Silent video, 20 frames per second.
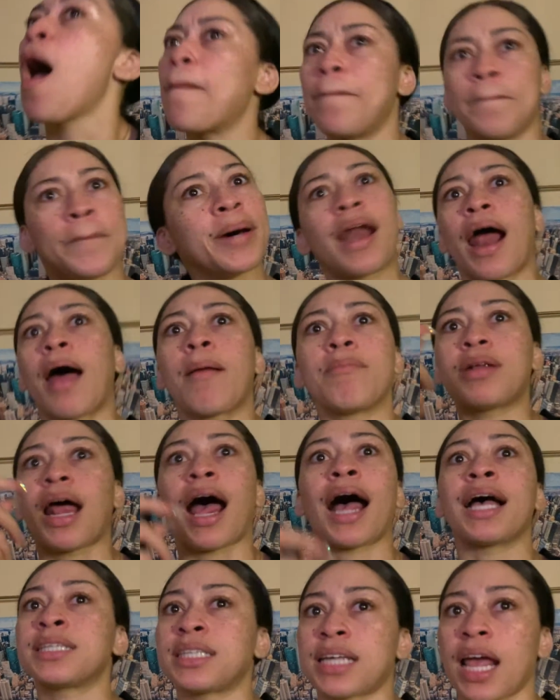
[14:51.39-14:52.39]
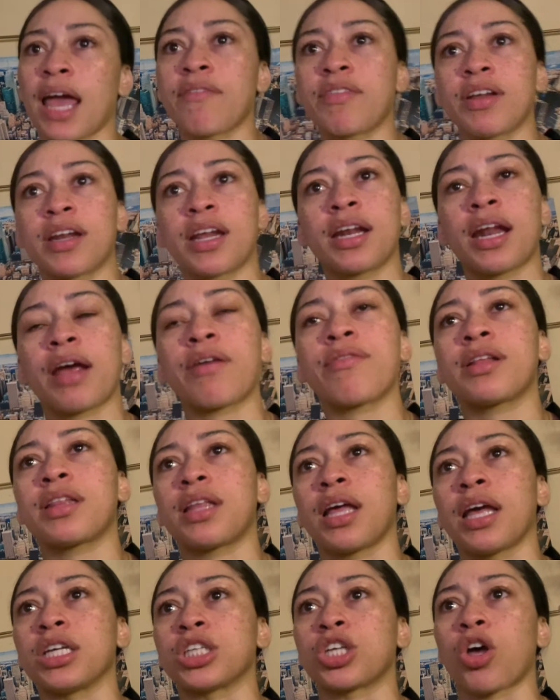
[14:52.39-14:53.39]
but I'm I saved it and
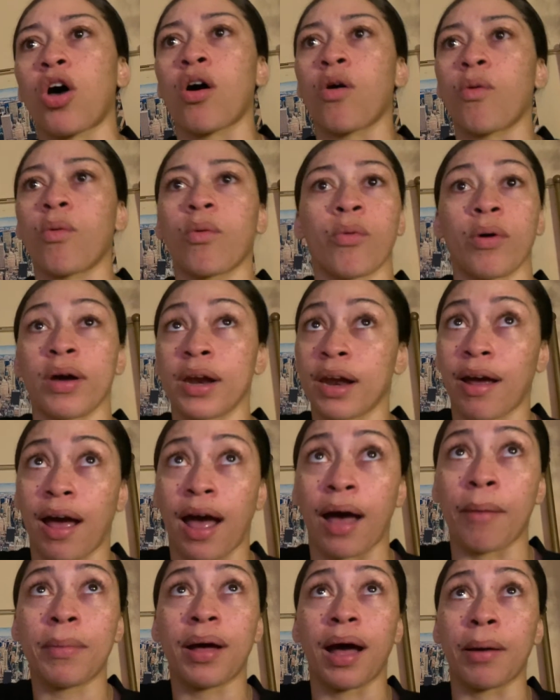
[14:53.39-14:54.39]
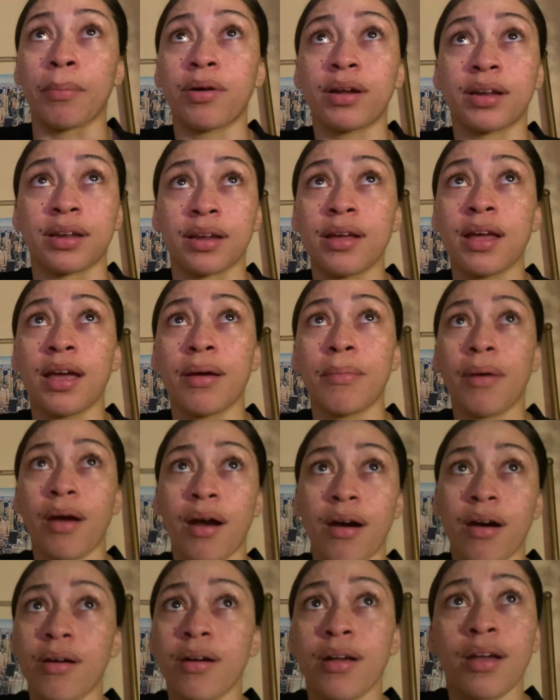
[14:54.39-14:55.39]
everything. So when I'm I'm gonna DM
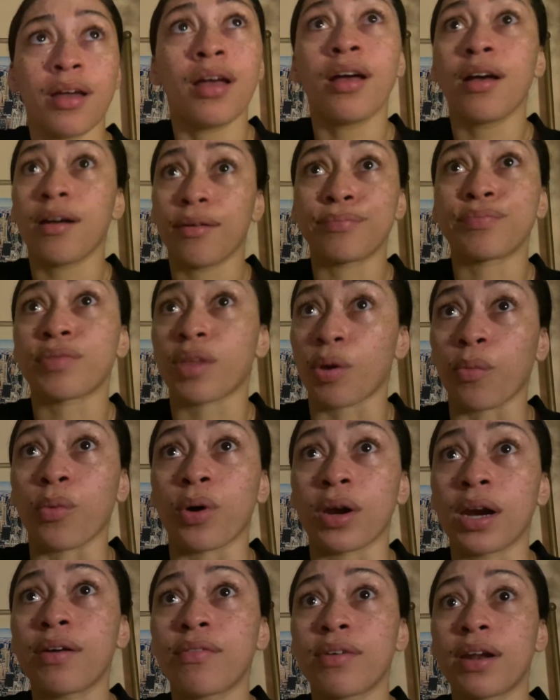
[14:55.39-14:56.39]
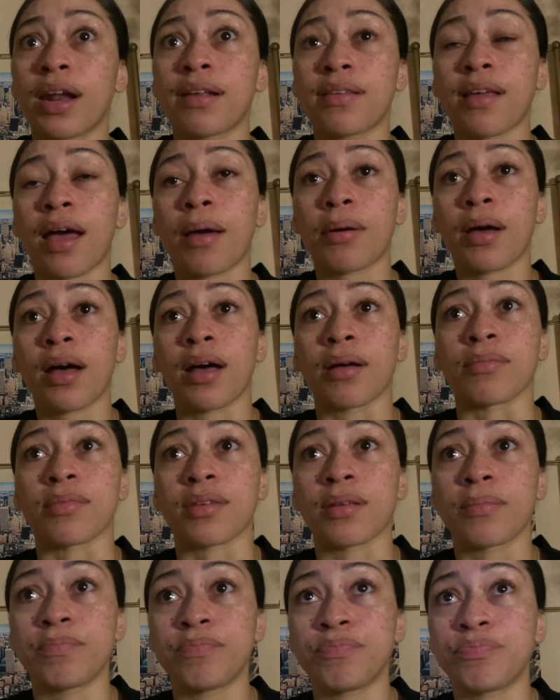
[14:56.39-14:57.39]
her whenever that time comes.
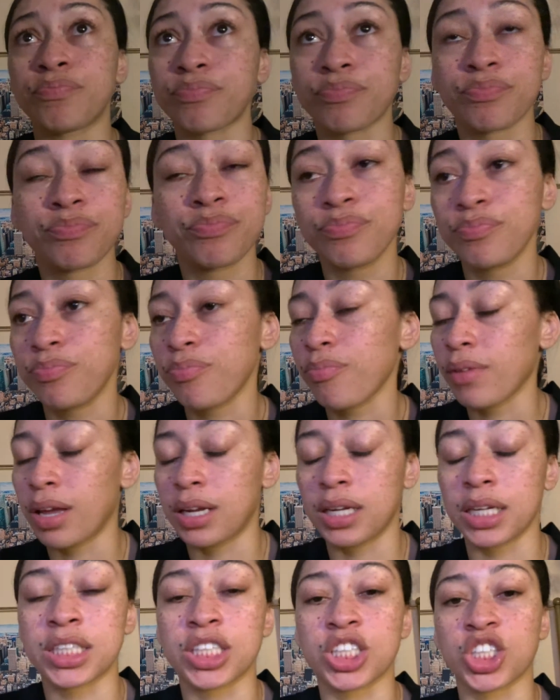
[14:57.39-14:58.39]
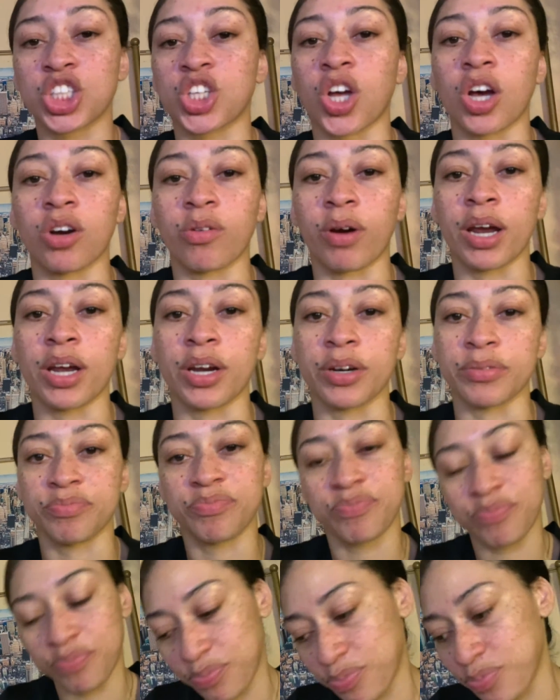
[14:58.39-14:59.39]
This is a song right here.